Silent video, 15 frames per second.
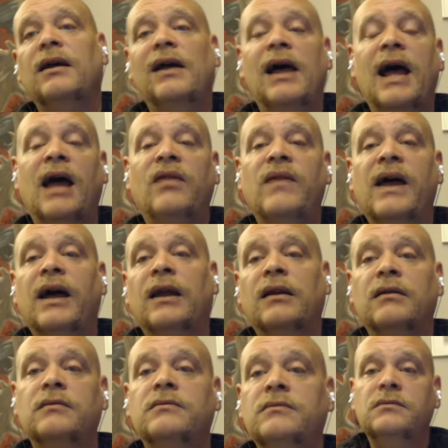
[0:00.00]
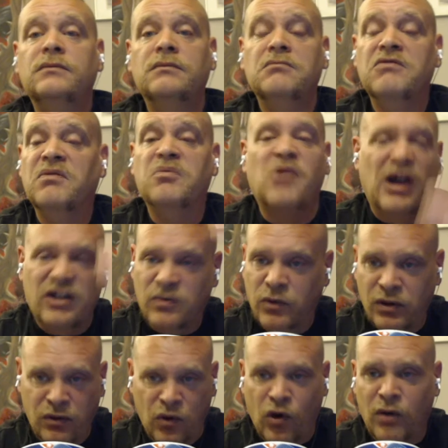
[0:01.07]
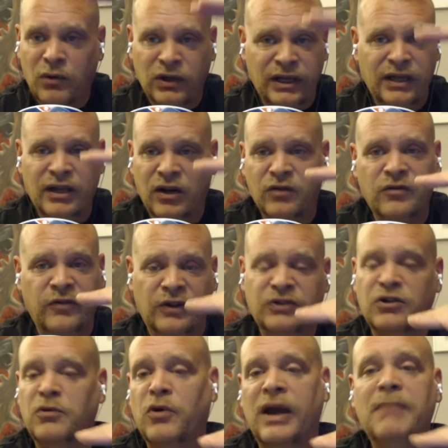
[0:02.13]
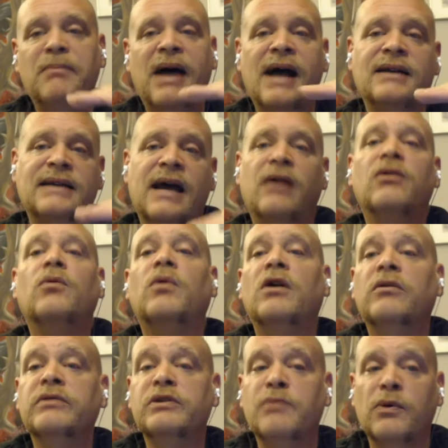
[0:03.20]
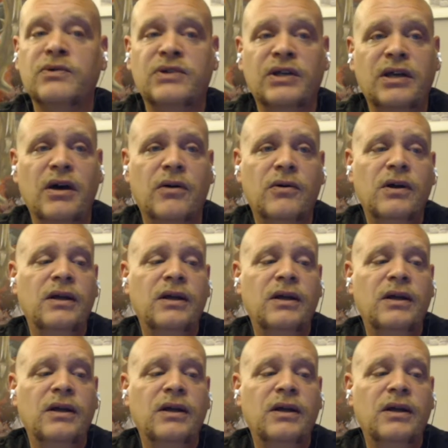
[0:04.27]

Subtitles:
And then the price would normally, filter right back down to where it was supposed to go.